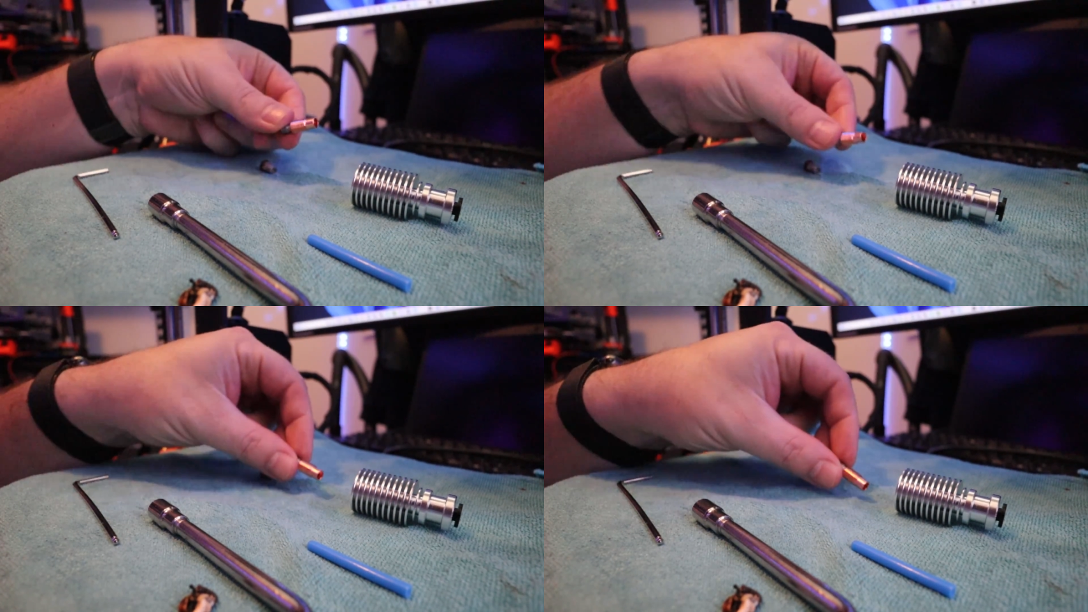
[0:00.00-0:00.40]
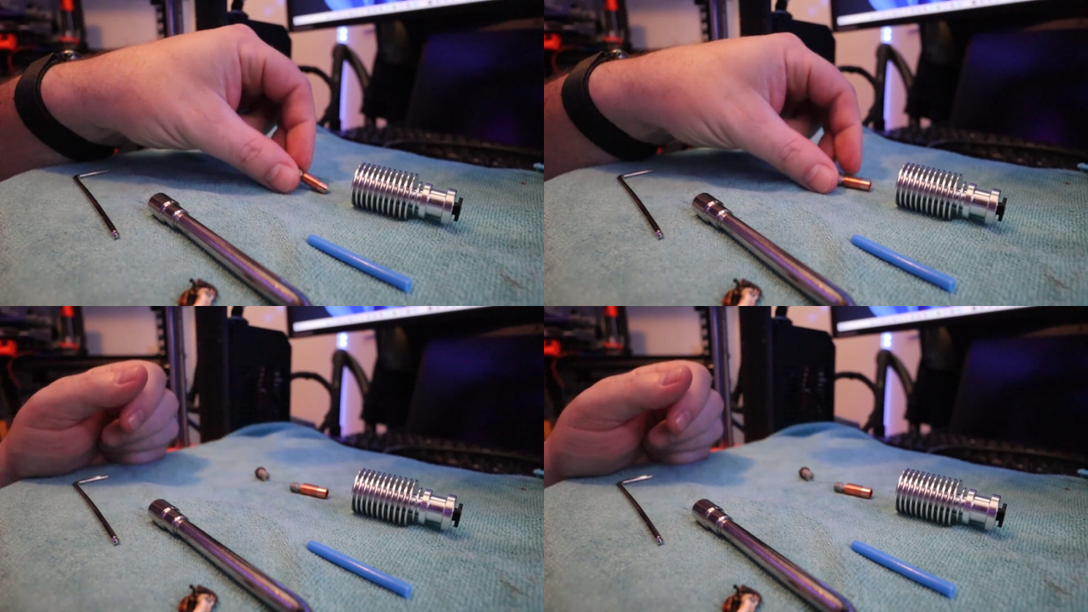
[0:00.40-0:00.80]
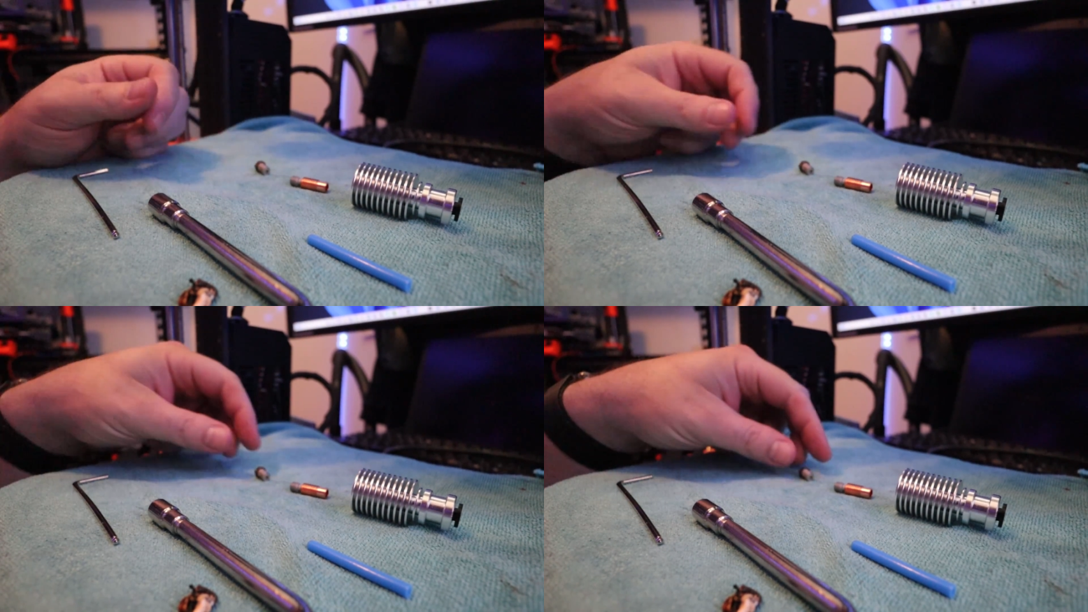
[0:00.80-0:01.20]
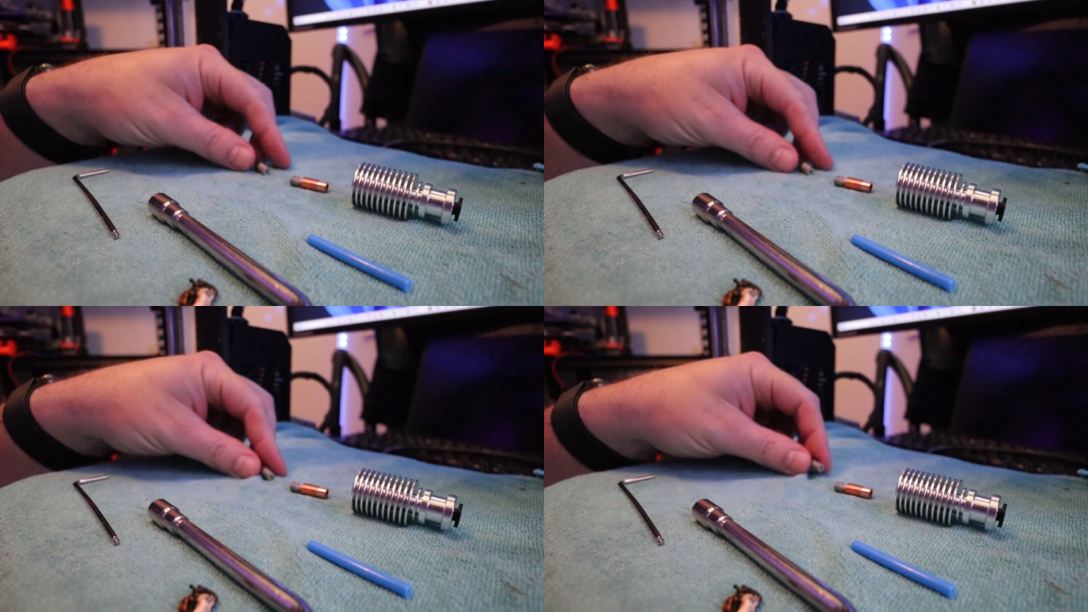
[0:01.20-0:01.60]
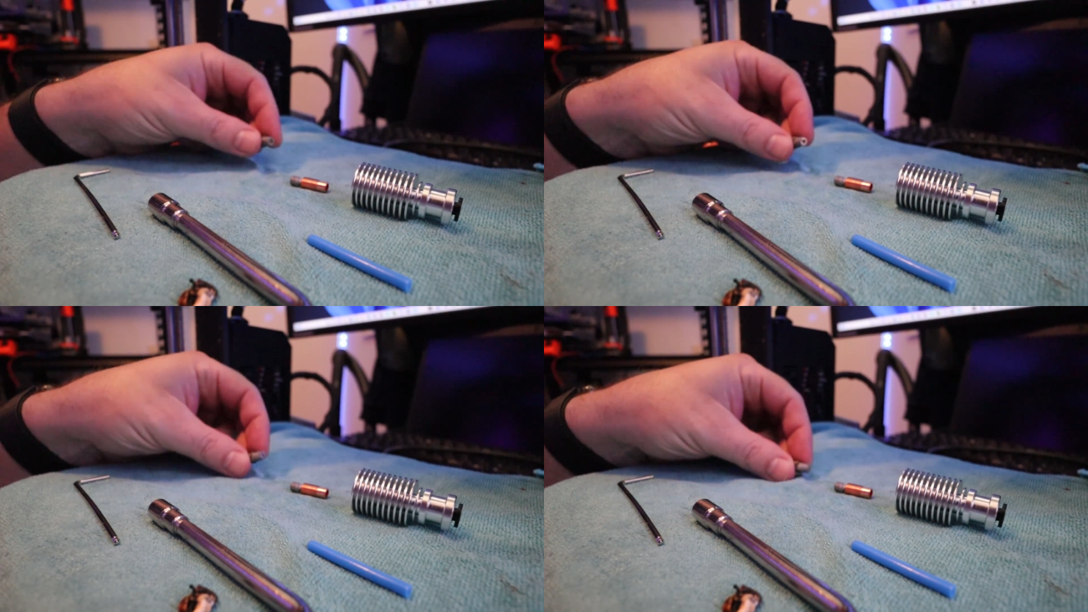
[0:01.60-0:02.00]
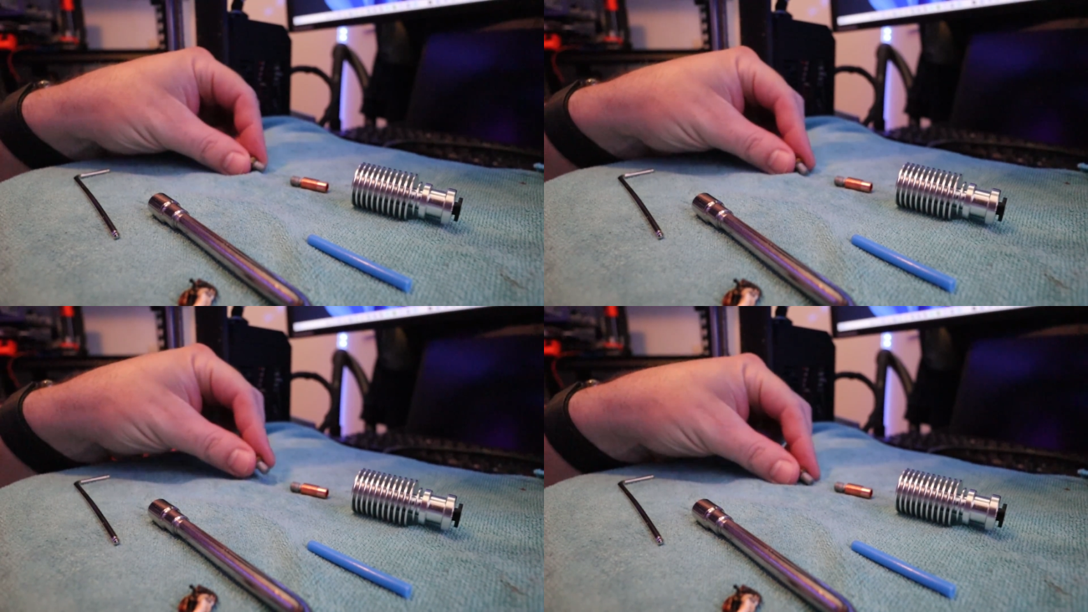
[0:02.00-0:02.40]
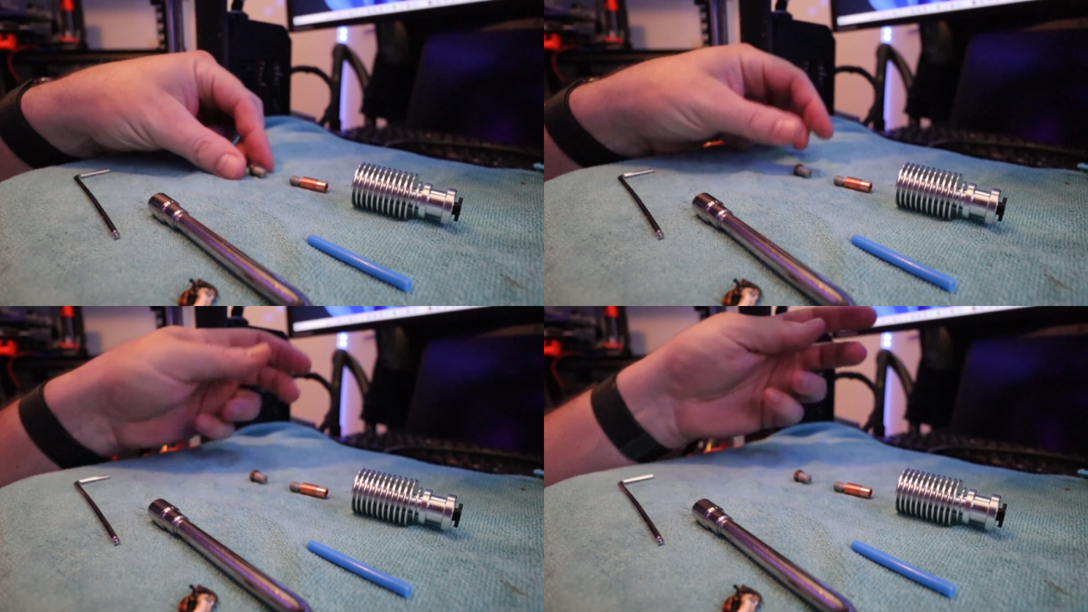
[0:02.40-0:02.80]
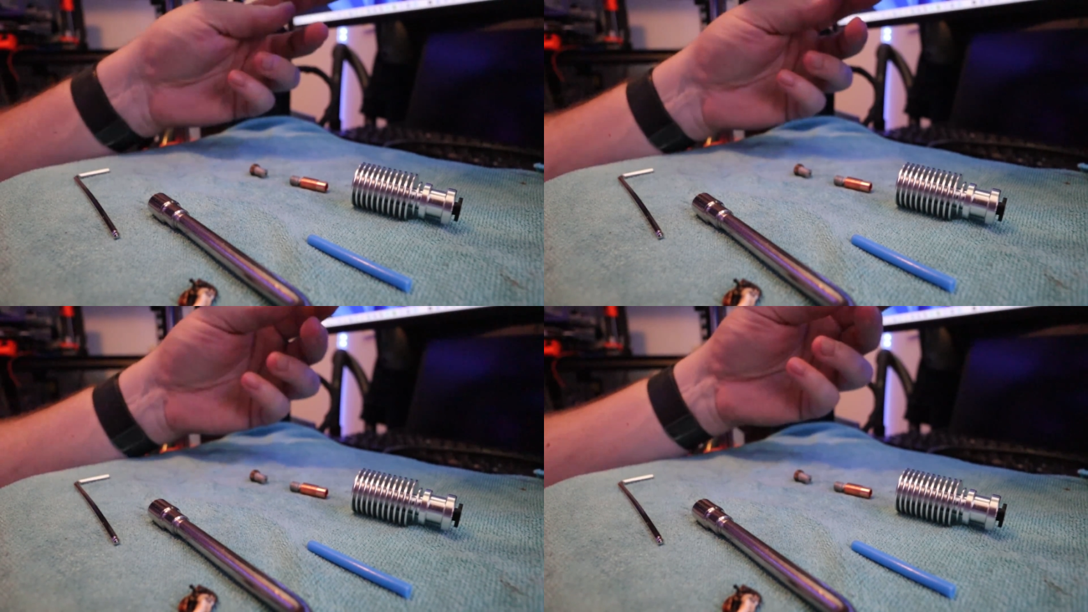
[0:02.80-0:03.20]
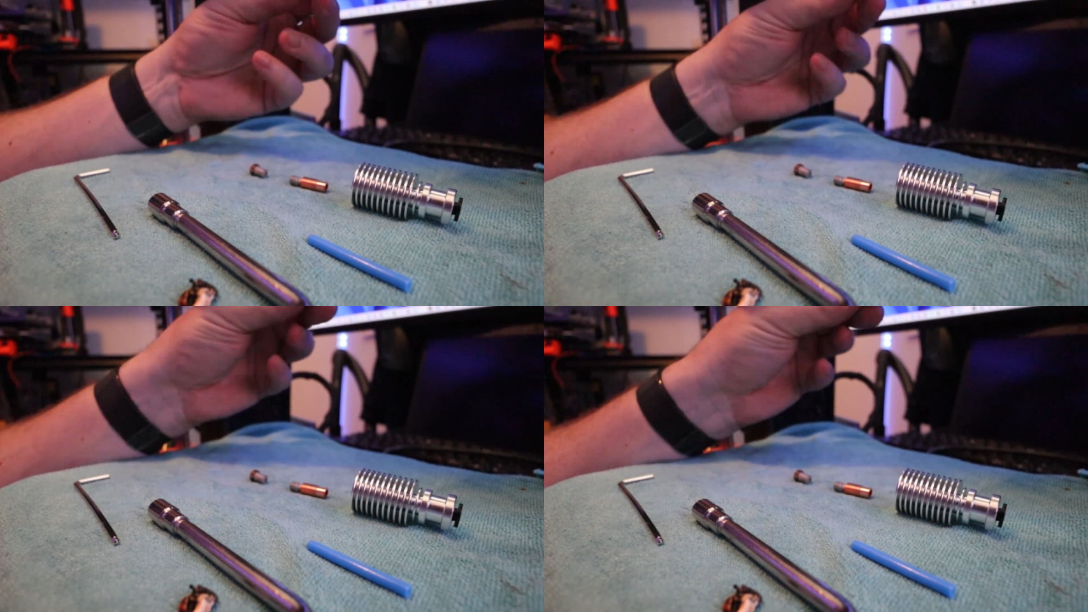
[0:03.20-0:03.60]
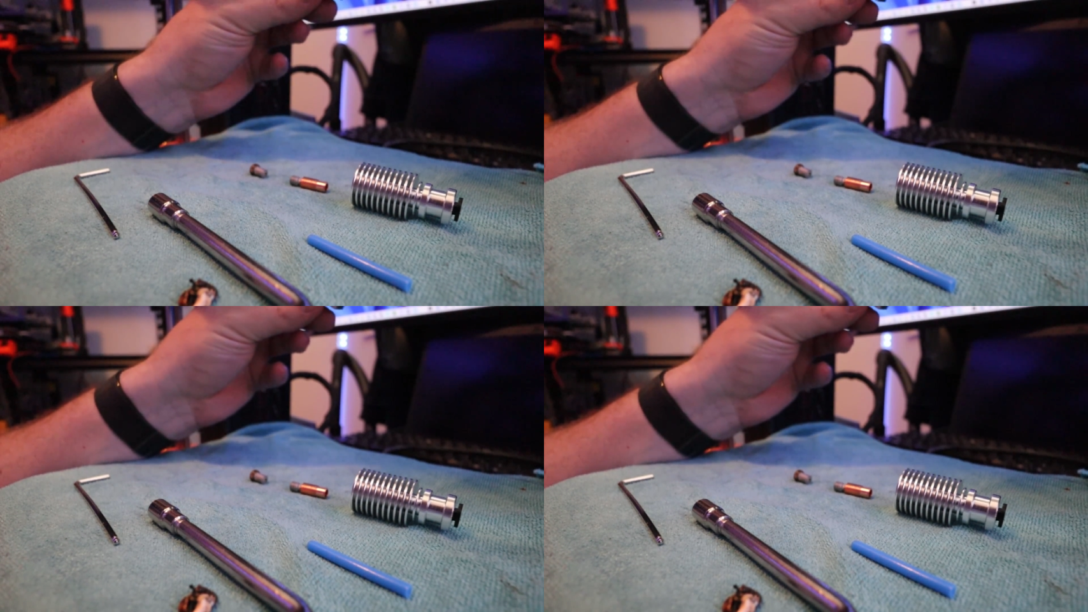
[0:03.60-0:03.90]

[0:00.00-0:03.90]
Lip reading: (no speaker visible)